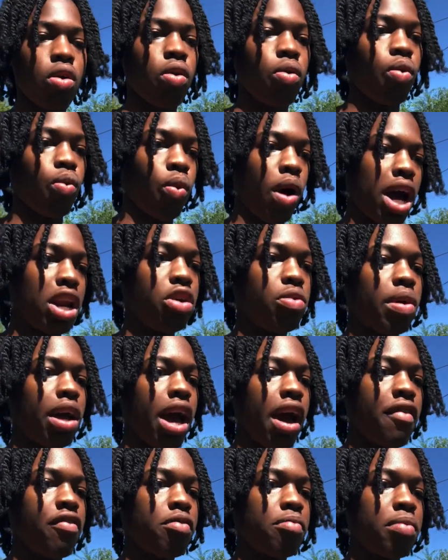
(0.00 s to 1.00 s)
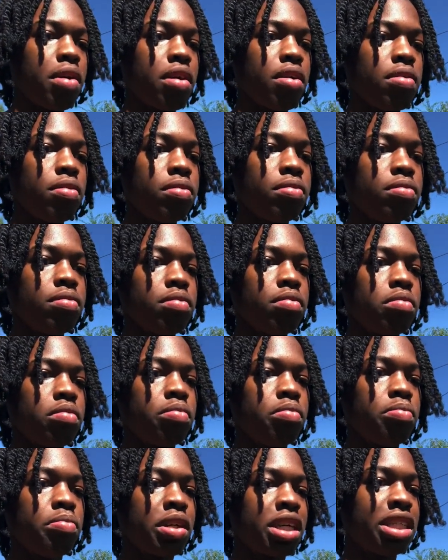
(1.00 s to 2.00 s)
Why do we have them, bro?
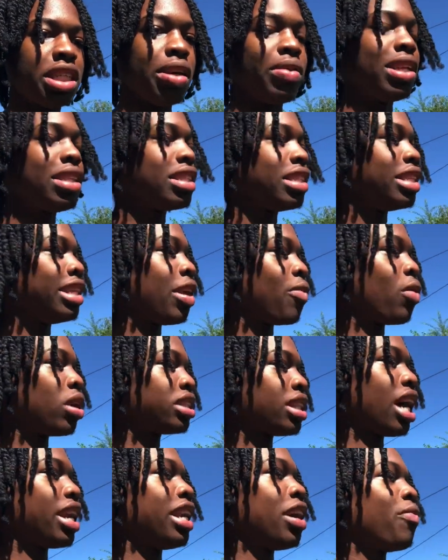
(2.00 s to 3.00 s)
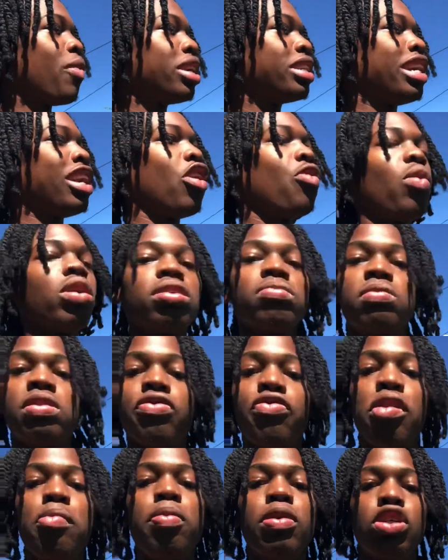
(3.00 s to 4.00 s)
Because they want y'all. They don't want them to
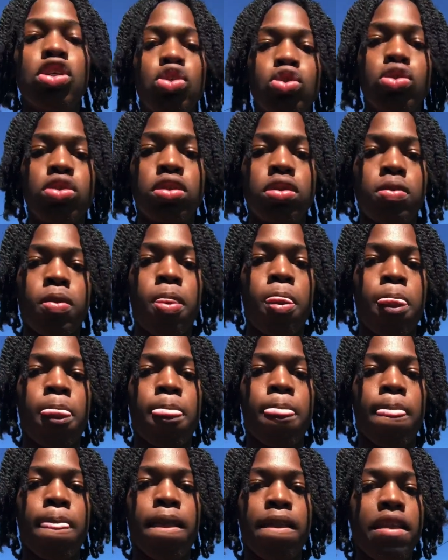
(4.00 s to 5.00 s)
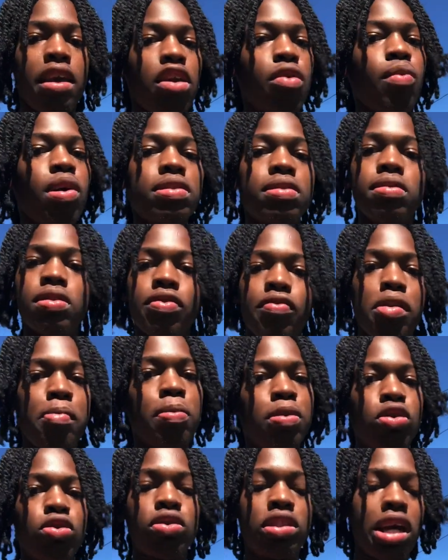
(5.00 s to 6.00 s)
reproduce. They don't want them to reproduce.